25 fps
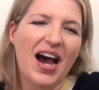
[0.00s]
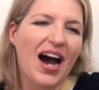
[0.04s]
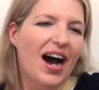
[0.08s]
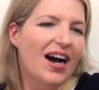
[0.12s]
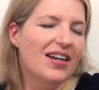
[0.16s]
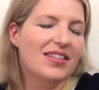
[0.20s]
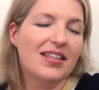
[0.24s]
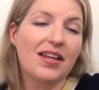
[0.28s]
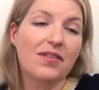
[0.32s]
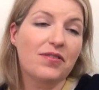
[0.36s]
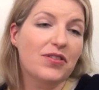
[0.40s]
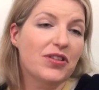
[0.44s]

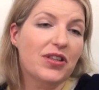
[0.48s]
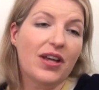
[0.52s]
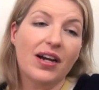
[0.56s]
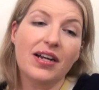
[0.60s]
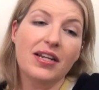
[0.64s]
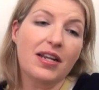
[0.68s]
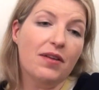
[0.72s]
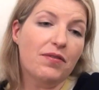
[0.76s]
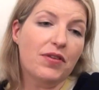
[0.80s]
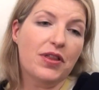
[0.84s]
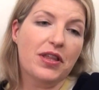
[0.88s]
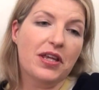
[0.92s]
I never, I
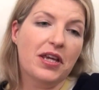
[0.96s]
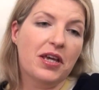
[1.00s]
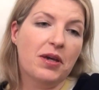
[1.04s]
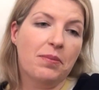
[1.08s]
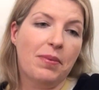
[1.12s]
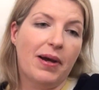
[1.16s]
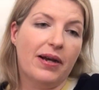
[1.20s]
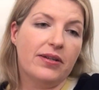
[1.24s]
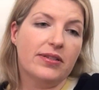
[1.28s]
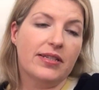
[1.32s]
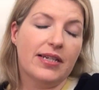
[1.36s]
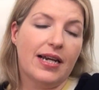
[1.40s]
never think
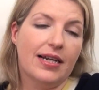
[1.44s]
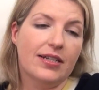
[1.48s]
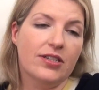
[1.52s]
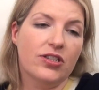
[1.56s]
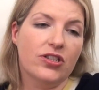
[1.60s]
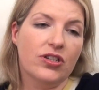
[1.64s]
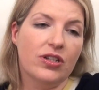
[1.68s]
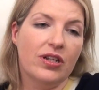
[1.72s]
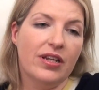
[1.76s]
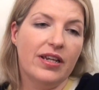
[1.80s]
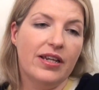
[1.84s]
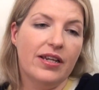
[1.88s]
about it
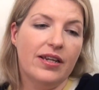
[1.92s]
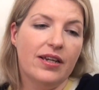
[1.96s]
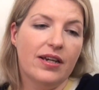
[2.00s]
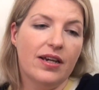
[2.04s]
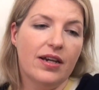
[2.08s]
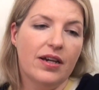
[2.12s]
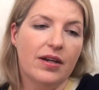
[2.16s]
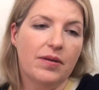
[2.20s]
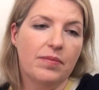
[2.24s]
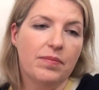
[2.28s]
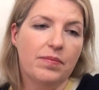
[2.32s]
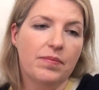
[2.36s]
actually.
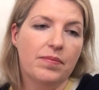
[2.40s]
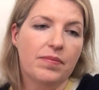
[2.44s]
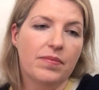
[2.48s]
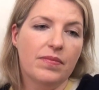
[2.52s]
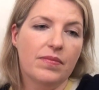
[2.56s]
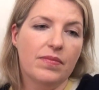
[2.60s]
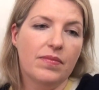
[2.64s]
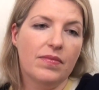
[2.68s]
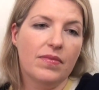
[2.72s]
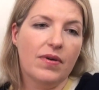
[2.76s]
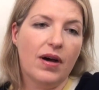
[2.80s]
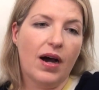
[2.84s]
Um,
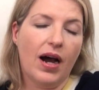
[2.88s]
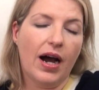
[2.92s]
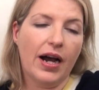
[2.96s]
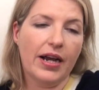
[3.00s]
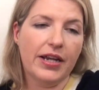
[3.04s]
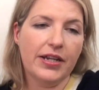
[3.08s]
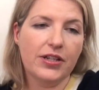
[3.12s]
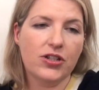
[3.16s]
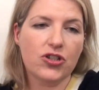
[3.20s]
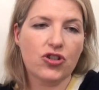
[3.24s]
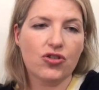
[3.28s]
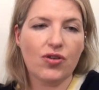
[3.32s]

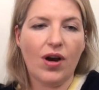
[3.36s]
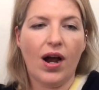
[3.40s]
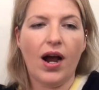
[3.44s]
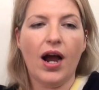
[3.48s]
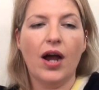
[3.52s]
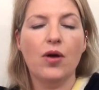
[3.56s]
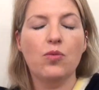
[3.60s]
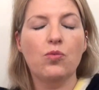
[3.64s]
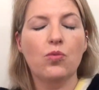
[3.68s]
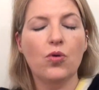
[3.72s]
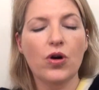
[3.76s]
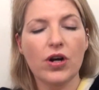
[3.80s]
I try,
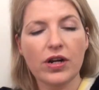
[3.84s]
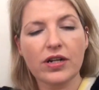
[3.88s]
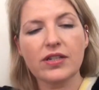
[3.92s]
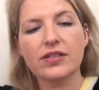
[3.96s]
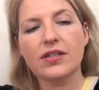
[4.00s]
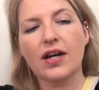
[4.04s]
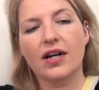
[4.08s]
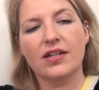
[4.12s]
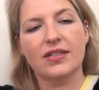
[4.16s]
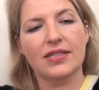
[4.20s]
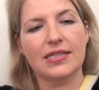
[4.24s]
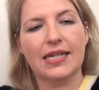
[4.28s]
I work as
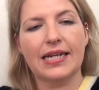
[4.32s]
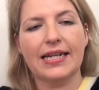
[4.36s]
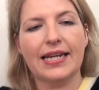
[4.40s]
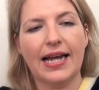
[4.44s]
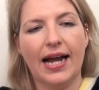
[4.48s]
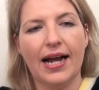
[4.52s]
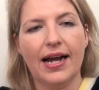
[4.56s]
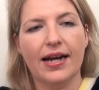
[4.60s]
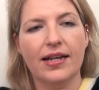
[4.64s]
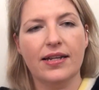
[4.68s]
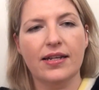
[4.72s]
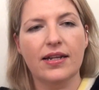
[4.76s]
hard as I
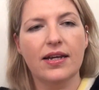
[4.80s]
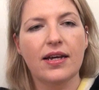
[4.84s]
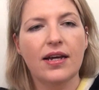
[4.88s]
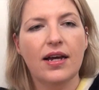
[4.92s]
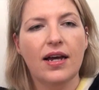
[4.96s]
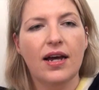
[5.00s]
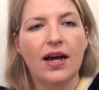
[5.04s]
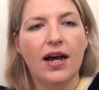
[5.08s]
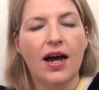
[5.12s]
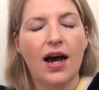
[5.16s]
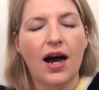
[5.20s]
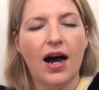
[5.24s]
can,
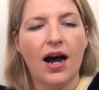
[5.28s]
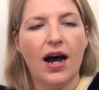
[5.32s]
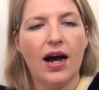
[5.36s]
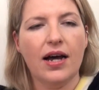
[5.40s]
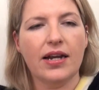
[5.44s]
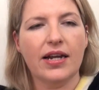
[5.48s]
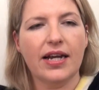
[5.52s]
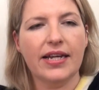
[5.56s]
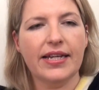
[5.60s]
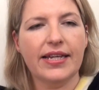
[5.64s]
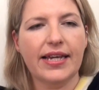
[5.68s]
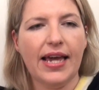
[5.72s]

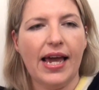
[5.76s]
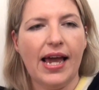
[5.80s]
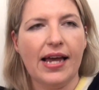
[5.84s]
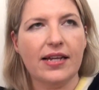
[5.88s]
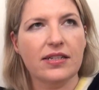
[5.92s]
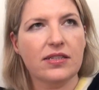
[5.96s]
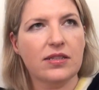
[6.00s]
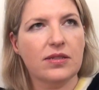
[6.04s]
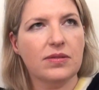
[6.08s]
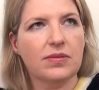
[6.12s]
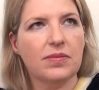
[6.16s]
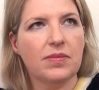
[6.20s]
and I
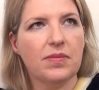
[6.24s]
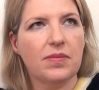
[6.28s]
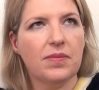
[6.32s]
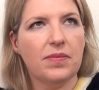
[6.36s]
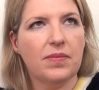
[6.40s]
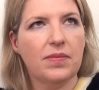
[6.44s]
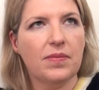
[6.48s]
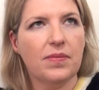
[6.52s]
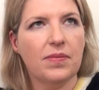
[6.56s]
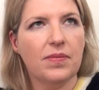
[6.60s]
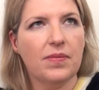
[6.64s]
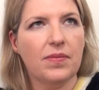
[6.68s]
guess
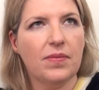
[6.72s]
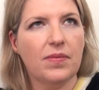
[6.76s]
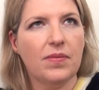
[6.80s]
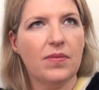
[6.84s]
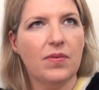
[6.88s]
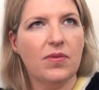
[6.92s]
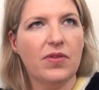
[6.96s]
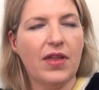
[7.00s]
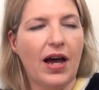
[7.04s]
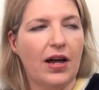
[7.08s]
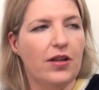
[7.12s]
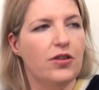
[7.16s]

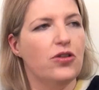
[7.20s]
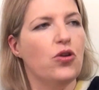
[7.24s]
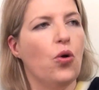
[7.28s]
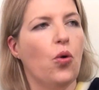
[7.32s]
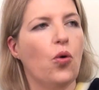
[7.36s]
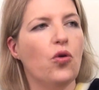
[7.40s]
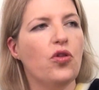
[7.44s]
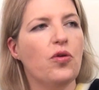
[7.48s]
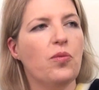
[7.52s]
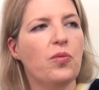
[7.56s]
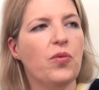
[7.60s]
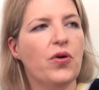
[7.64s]
that
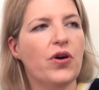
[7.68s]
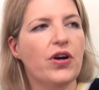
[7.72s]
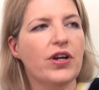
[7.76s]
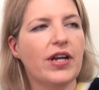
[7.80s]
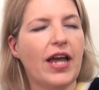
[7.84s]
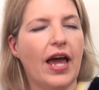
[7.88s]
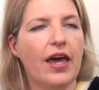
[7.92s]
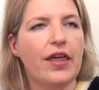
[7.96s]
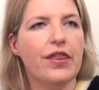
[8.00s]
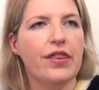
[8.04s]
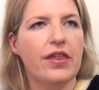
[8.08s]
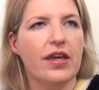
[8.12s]
northern
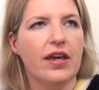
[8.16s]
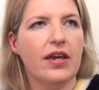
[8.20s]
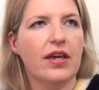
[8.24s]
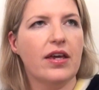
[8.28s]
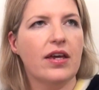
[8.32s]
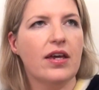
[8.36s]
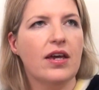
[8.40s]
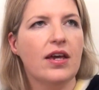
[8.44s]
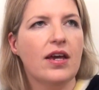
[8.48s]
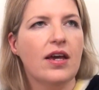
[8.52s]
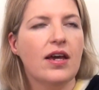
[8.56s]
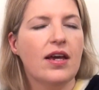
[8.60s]
work
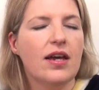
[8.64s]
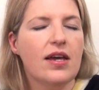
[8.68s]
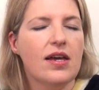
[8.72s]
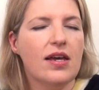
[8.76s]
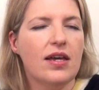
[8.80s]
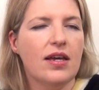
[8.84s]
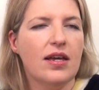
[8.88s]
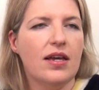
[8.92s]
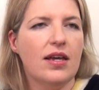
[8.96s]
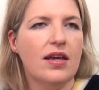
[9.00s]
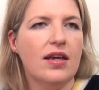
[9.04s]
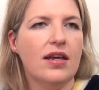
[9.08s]
ethic
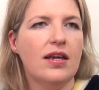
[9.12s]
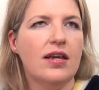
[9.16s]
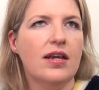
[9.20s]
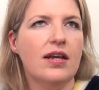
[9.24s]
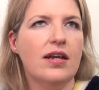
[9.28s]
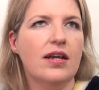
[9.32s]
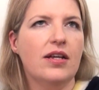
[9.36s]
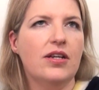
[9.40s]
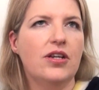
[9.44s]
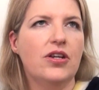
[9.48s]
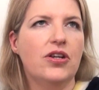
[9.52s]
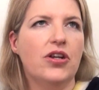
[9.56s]

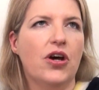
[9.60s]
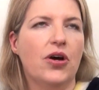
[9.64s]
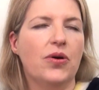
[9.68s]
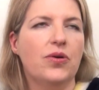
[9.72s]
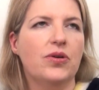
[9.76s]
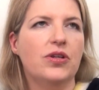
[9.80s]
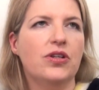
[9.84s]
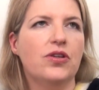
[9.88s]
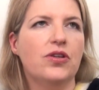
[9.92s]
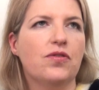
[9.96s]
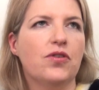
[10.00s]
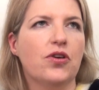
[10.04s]
you
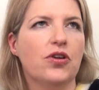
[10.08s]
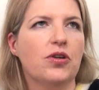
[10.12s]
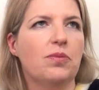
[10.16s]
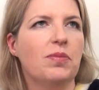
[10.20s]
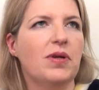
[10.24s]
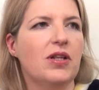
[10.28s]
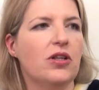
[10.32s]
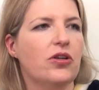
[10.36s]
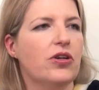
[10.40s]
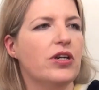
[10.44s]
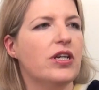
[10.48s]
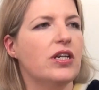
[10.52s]
know, got to
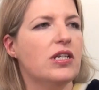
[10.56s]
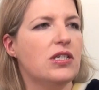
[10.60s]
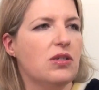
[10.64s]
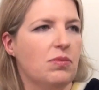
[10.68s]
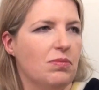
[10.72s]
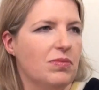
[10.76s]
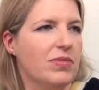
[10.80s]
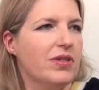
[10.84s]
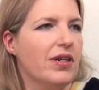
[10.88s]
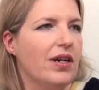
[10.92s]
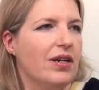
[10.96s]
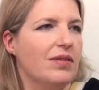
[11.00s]
be lucky
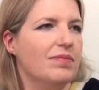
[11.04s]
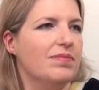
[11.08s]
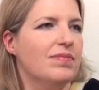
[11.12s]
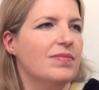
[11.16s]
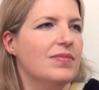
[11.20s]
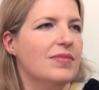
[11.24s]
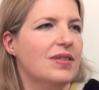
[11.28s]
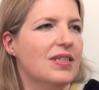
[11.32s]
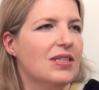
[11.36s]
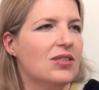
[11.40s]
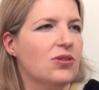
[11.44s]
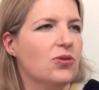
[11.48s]
sometime,
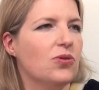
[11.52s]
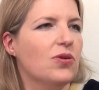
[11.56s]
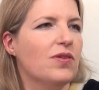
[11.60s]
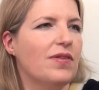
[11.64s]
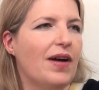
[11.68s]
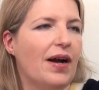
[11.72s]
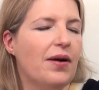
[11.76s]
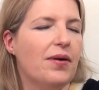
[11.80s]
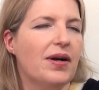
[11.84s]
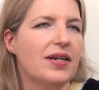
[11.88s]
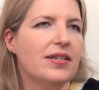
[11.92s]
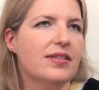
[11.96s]
is sort of
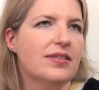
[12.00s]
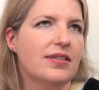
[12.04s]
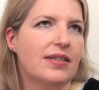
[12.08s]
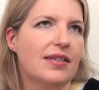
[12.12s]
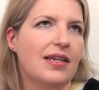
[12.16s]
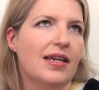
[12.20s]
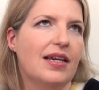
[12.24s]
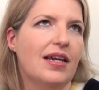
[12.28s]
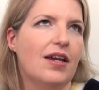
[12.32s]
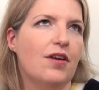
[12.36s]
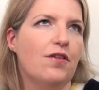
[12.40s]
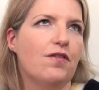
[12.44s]
how I
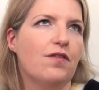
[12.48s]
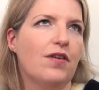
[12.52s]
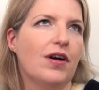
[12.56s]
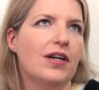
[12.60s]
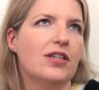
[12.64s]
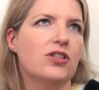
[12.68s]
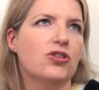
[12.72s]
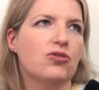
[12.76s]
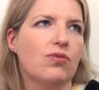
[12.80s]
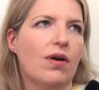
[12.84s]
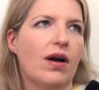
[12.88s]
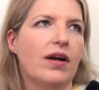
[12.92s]
see it. If I
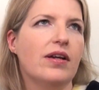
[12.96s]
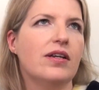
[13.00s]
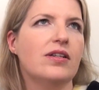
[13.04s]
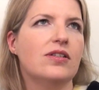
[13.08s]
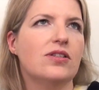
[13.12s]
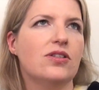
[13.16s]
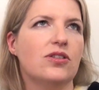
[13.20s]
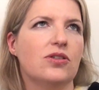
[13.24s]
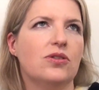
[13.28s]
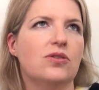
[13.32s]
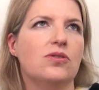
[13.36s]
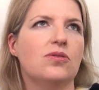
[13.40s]
try
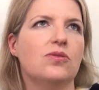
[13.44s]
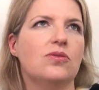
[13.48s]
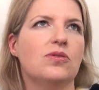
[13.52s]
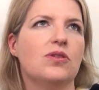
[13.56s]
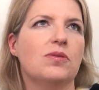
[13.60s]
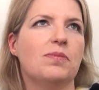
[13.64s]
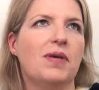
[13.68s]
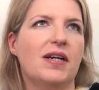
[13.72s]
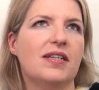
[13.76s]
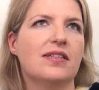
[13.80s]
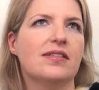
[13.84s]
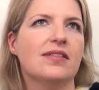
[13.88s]
and do
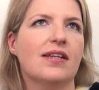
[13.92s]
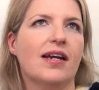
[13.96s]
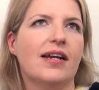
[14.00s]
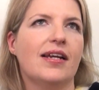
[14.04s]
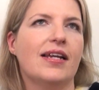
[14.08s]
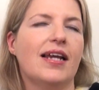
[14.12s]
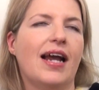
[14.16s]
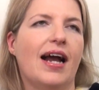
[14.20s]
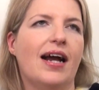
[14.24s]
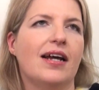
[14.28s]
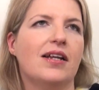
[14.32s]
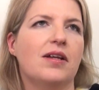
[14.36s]
the best I
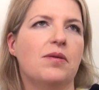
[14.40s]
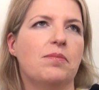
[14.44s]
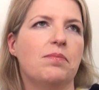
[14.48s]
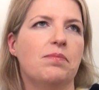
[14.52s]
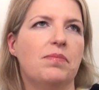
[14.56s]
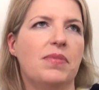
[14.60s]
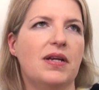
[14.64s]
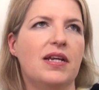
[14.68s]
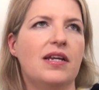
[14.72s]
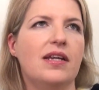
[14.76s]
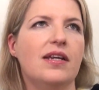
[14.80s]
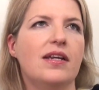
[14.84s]
can and
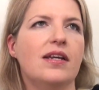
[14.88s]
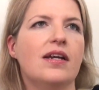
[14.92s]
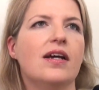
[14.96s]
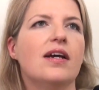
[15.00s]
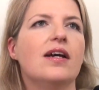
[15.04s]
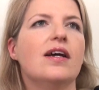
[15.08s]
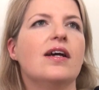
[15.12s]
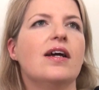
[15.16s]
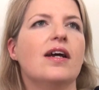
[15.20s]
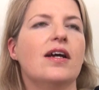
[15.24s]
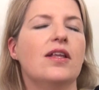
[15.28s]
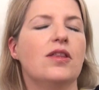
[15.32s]
be
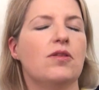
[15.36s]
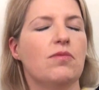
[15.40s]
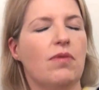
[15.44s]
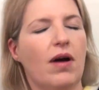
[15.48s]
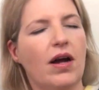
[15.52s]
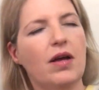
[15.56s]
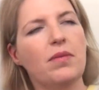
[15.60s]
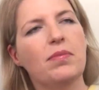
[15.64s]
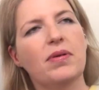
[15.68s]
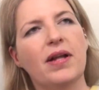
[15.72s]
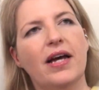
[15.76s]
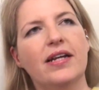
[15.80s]
in the
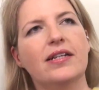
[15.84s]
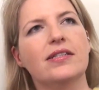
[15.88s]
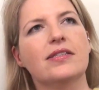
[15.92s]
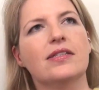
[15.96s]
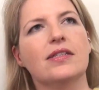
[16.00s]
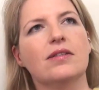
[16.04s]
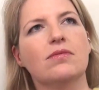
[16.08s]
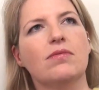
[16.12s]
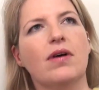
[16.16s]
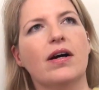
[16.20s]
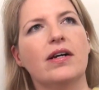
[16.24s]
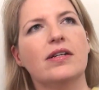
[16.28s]
right place
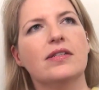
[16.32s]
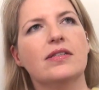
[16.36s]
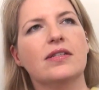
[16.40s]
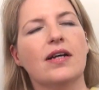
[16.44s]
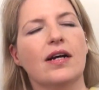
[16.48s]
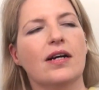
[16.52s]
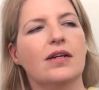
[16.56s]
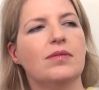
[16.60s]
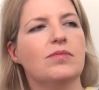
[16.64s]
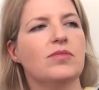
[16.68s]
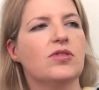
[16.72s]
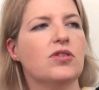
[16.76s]
at the right
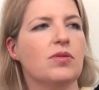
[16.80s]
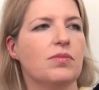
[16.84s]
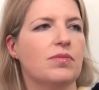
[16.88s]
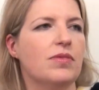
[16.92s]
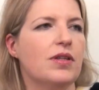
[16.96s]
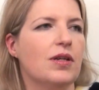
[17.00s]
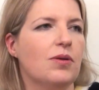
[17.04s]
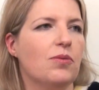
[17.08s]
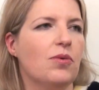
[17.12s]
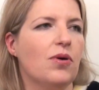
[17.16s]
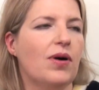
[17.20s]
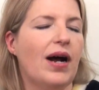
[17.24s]
time,
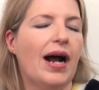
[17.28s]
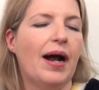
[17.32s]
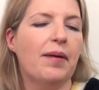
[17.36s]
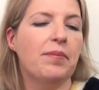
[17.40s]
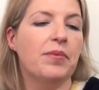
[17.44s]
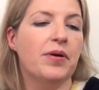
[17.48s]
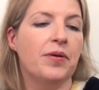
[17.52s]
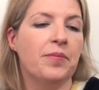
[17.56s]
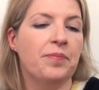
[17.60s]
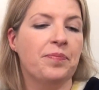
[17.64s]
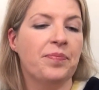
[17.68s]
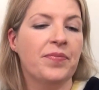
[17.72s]
something will
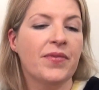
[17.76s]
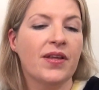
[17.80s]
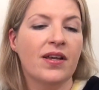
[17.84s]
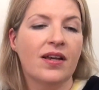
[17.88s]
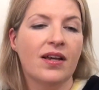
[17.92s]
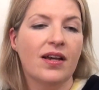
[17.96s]
happen.